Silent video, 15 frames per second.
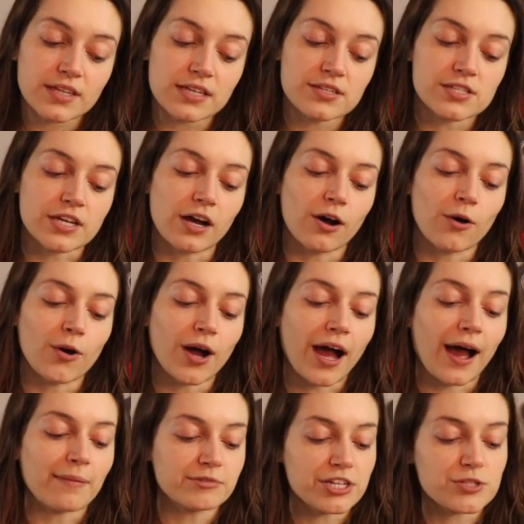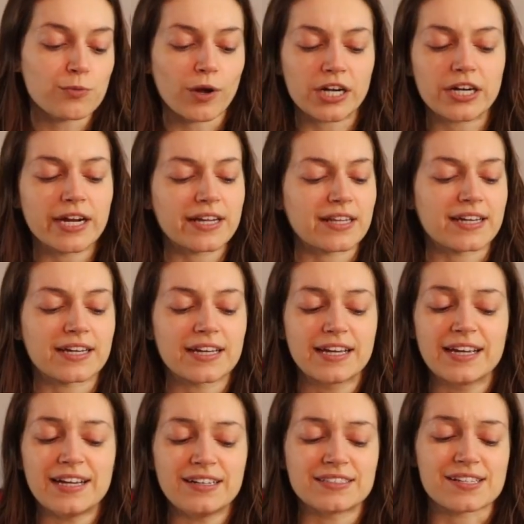So I'm just wondering, like,
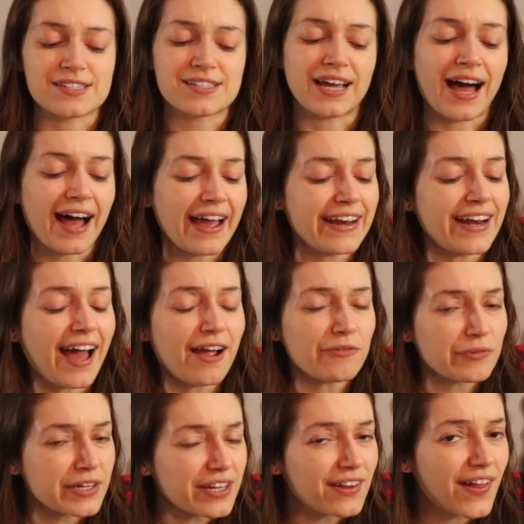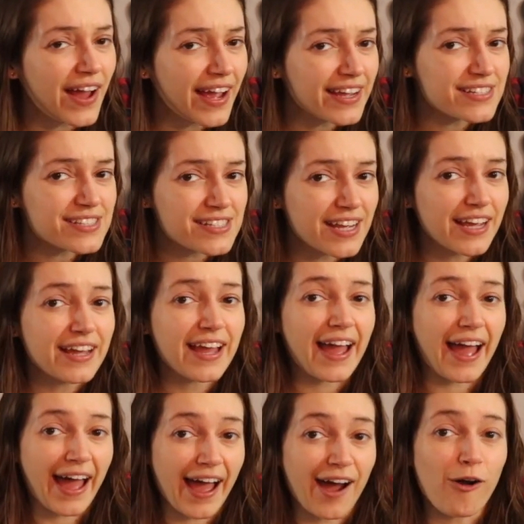does Ty not realize
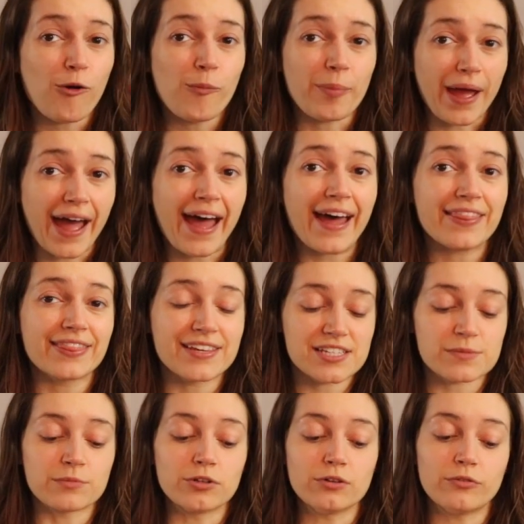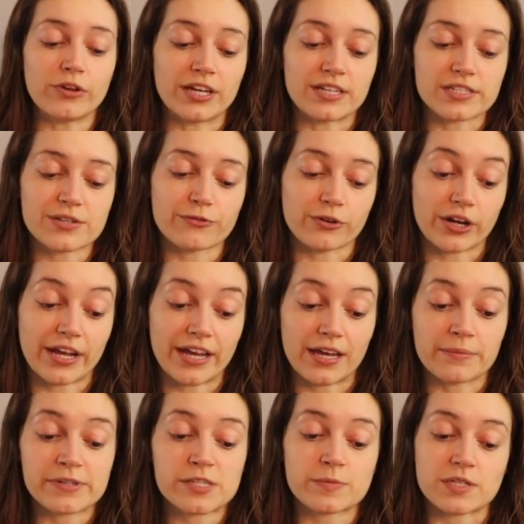how bad this move is for
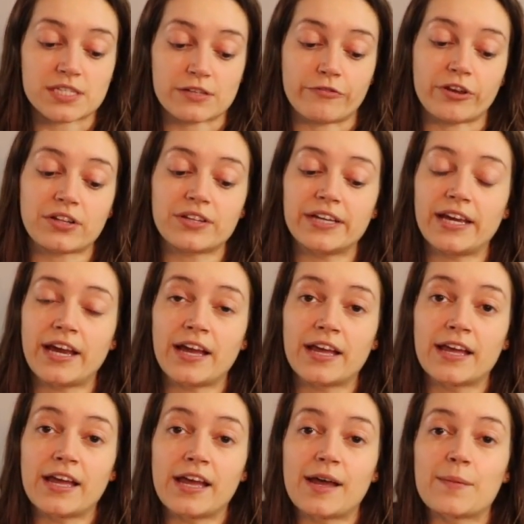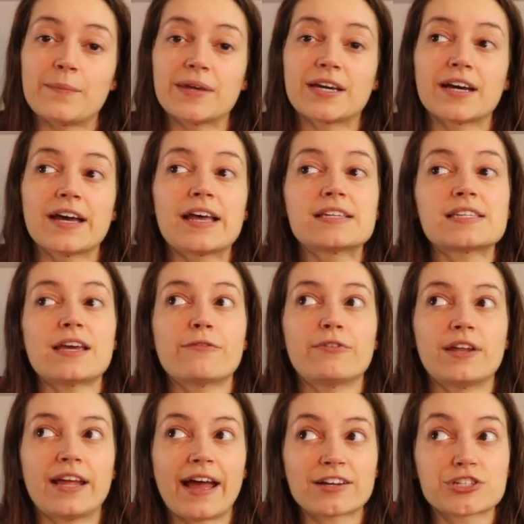him specifically? Because if
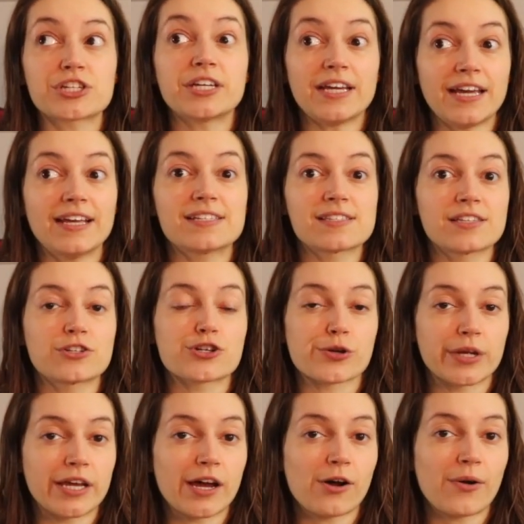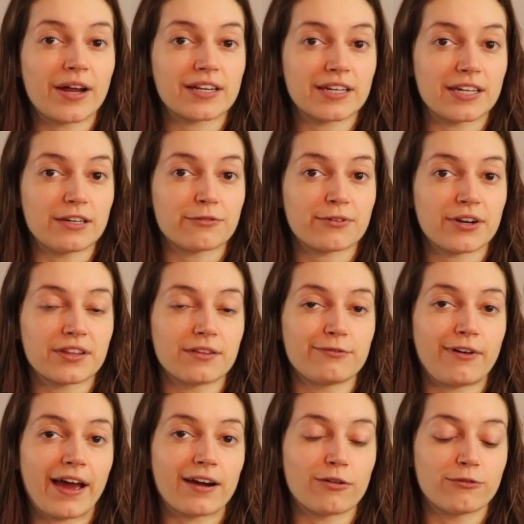it actually is the trio and Kiefer in the
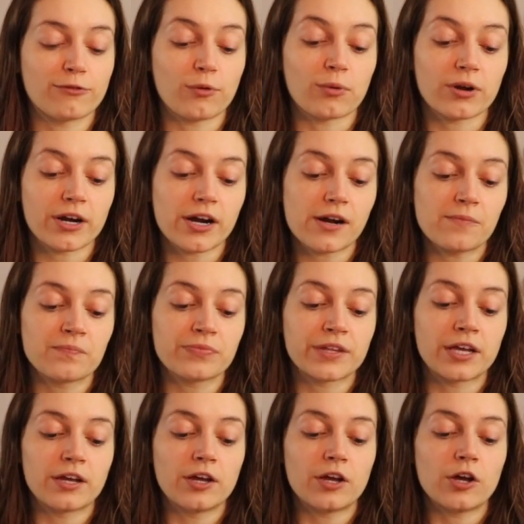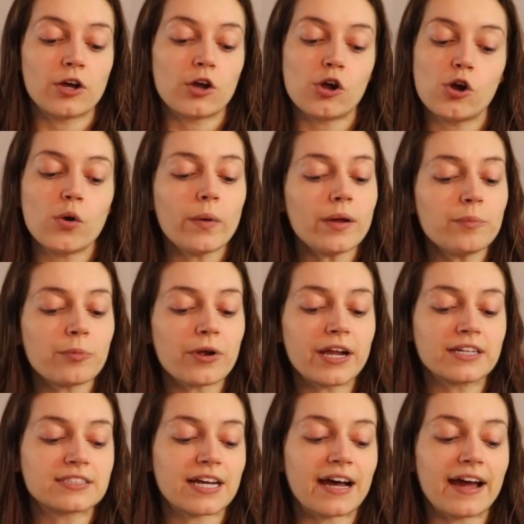Final Four, who would
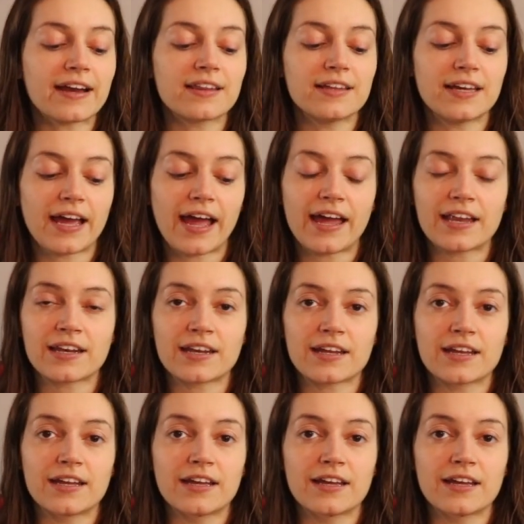bring Ty to the end